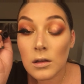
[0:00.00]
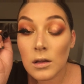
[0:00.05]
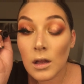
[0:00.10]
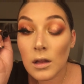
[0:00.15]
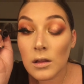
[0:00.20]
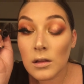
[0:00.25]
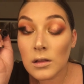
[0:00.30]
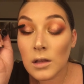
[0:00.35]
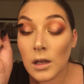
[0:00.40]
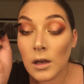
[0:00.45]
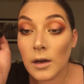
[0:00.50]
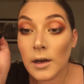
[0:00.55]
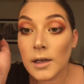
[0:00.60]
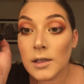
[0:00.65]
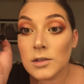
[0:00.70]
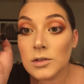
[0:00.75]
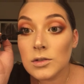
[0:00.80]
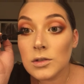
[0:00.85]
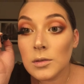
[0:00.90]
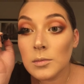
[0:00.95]
I think they're
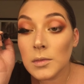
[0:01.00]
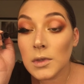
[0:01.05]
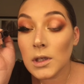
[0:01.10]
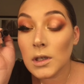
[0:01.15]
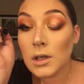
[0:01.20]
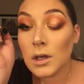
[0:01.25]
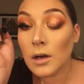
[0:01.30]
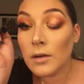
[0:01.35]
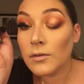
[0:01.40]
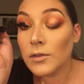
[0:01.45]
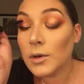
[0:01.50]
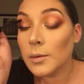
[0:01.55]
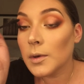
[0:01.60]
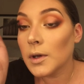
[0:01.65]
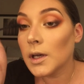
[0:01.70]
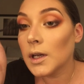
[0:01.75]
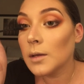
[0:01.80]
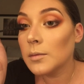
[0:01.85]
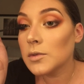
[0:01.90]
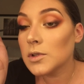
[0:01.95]
extremely uncomfortable,
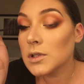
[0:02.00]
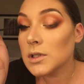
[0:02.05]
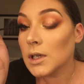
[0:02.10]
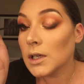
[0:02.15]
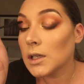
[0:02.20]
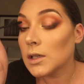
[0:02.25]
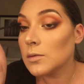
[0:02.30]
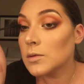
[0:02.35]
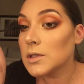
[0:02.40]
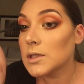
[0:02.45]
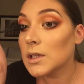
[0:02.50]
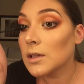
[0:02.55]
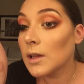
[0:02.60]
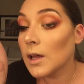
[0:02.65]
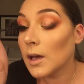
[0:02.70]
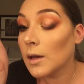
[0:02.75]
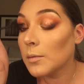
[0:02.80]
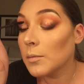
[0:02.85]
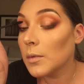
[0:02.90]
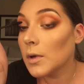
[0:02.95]
and I'm just not used to
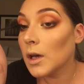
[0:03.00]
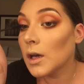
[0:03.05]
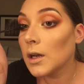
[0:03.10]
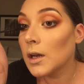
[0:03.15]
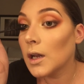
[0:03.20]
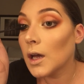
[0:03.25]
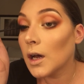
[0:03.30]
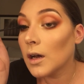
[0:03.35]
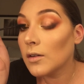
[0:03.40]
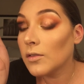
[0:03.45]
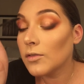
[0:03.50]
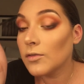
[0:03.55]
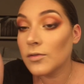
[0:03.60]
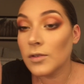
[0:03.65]
them enough.